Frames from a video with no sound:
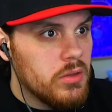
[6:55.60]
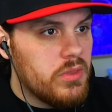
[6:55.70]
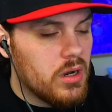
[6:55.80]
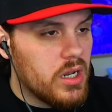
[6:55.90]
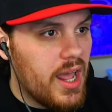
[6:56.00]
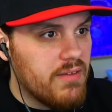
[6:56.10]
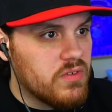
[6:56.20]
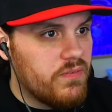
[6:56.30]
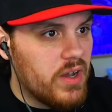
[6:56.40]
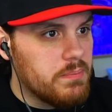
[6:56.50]
they're gonna have to
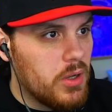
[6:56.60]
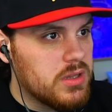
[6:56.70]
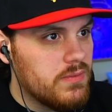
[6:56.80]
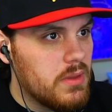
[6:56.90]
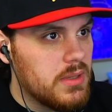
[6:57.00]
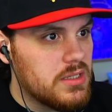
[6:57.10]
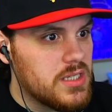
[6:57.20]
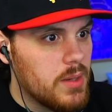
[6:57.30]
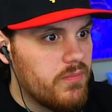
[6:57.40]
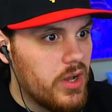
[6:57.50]
fight both of them at the
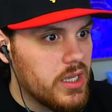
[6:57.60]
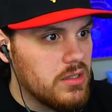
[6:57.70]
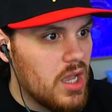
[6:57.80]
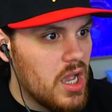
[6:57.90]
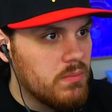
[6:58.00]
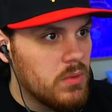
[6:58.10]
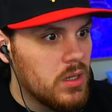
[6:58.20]
same time.